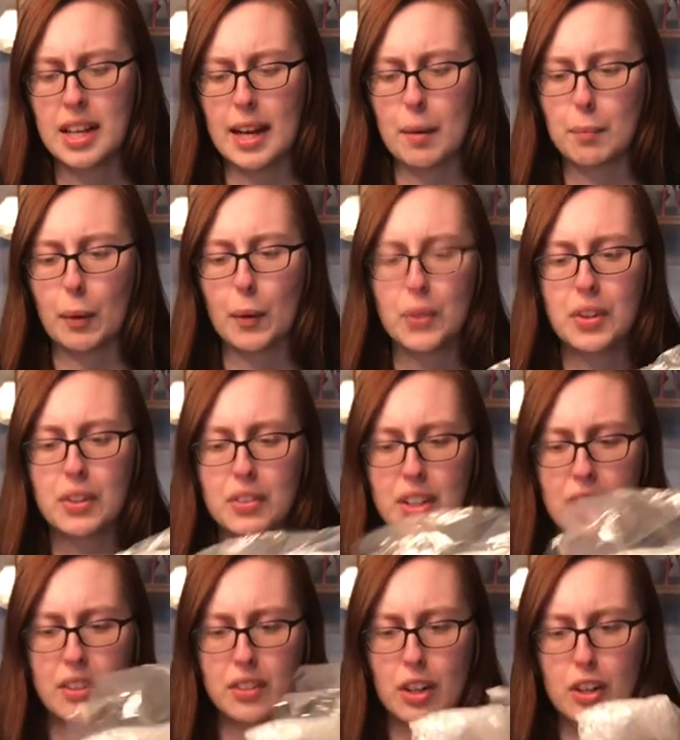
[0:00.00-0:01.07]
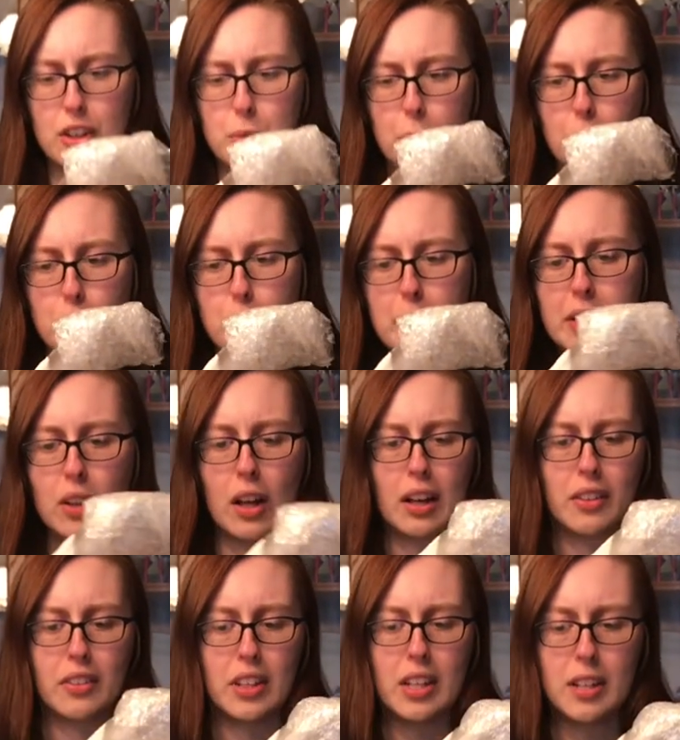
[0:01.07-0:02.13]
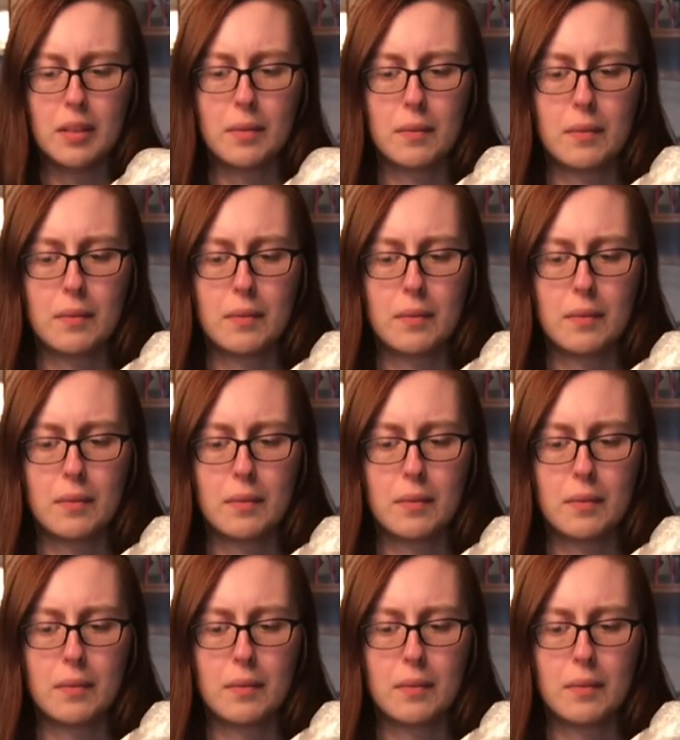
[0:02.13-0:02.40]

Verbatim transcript: And both these guys are supposed to be glossy.